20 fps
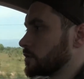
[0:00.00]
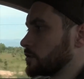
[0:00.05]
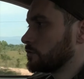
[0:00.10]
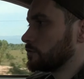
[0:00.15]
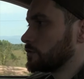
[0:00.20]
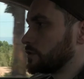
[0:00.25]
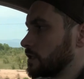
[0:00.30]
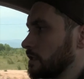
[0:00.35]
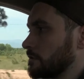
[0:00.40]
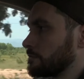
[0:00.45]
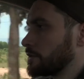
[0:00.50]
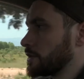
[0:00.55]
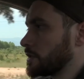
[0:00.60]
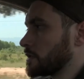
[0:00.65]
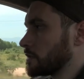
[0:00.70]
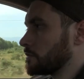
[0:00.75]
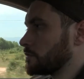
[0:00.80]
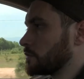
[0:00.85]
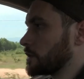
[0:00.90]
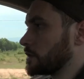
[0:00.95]
do
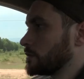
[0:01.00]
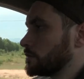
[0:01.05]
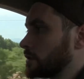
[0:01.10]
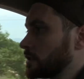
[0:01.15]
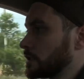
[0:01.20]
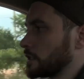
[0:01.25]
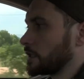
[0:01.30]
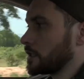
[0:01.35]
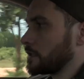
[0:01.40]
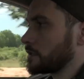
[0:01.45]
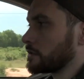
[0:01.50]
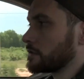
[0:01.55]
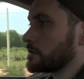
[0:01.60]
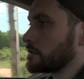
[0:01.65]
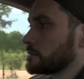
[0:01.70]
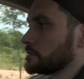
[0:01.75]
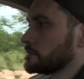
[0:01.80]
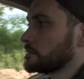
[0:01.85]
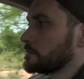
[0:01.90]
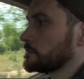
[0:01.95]
something where we can
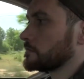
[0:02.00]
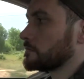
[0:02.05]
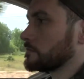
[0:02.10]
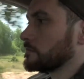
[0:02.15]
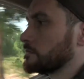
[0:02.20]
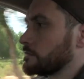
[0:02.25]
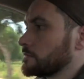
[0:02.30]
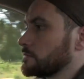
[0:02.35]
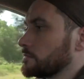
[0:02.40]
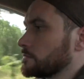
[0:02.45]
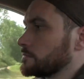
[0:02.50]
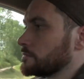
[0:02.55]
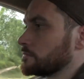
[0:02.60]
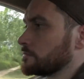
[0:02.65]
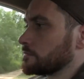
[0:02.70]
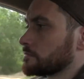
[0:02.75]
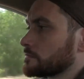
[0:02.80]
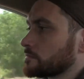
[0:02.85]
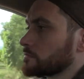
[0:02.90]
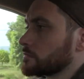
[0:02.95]

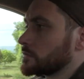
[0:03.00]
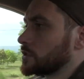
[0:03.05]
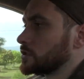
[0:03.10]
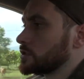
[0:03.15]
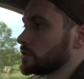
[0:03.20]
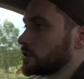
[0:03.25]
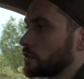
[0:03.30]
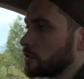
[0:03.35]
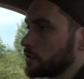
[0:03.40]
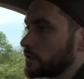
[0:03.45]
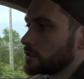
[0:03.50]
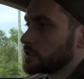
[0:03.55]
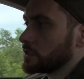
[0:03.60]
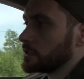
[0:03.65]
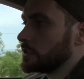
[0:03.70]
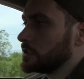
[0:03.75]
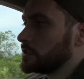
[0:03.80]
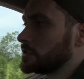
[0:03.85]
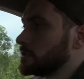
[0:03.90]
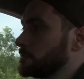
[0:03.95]
discourage at
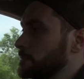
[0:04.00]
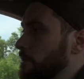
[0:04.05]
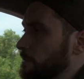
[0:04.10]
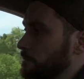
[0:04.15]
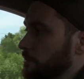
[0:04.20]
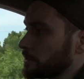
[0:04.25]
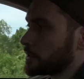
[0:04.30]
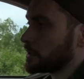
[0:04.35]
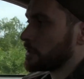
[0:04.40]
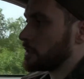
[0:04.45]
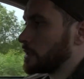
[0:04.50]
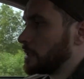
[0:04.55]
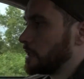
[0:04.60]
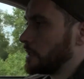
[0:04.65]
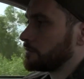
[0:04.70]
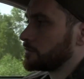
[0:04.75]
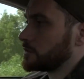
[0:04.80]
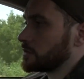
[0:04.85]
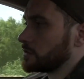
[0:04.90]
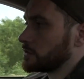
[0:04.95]
least the people that are
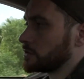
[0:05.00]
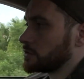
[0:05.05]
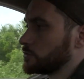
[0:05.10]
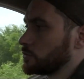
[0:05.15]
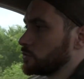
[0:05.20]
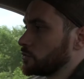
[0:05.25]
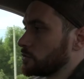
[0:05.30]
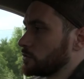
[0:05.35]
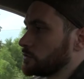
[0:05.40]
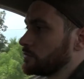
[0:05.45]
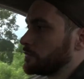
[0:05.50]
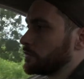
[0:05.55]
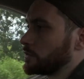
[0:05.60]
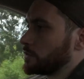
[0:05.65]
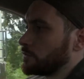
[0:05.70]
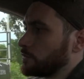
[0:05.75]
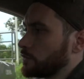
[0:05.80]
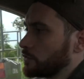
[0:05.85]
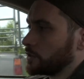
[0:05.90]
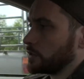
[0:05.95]
after this wood
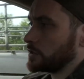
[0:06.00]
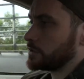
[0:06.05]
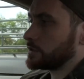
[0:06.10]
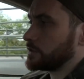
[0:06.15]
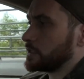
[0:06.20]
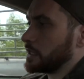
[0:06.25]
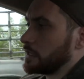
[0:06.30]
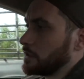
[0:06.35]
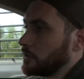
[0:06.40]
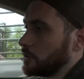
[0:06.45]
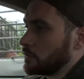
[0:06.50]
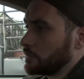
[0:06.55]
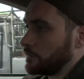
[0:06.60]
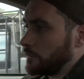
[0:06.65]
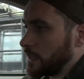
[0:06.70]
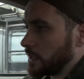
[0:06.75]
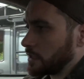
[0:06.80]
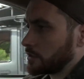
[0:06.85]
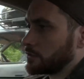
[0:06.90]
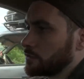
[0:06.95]
for, for its
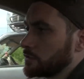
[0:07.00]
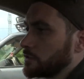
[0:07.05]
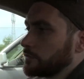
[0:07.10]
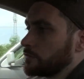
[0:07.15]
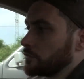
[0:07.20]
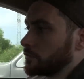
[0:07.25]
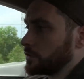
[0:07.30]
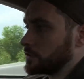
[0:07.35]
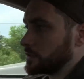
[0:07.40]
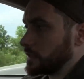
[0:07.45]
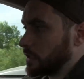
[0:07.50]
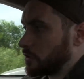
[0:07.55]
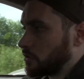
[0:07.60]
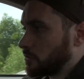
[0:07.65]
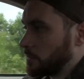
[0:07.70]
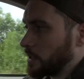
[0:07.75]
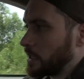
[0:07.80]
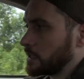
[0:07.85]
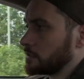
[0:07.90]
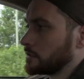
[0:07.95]
olfactory for its
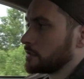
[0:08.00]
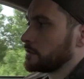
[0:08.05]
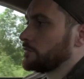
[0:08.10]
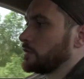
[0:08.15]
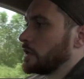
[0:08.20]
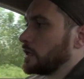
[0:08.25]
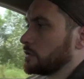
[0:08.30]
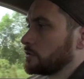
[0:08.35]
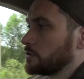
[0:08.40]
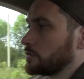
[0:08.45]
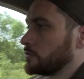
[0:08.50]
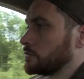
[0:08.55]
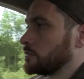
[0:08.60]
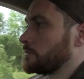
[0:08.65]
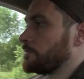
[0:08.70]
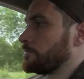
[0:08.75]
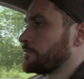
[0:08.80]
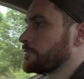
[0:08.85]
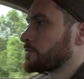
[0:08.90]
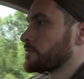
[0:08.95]
aromatic value
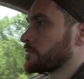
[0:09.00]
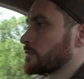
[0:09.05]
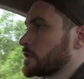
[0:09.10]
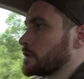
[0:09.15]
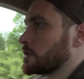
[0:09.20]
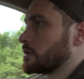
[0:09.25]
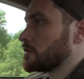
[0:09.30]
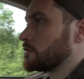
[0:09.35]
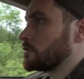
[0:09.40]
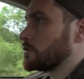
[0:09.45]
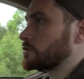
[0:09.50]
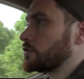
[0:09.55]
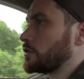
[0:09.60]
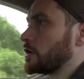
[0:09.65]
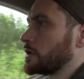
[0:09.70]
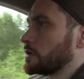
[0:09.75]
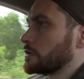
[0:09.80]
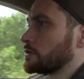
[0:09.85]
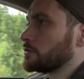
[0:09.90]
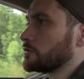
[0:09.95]
we're
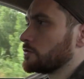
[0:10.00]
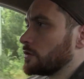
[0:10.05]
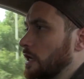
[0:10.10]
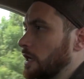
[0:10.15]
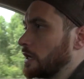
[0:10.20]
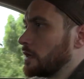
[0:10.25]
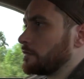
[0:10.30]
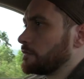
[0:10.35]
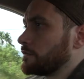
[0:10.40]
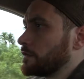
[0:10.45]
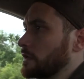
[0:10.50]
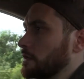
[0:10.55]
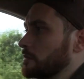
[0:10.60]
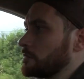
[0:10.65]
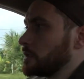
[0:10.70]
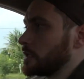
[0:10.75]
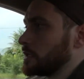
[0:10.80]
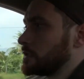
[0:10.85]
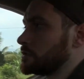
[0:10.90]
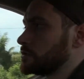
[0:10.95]
trying to have a
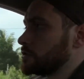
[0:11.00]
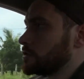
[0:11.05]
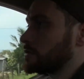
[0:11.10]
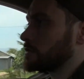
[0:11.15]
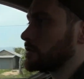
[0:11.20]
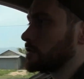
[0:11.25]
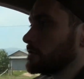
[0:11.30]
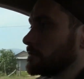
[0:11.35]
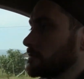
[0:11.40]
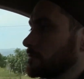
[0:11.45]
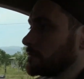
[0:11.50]
major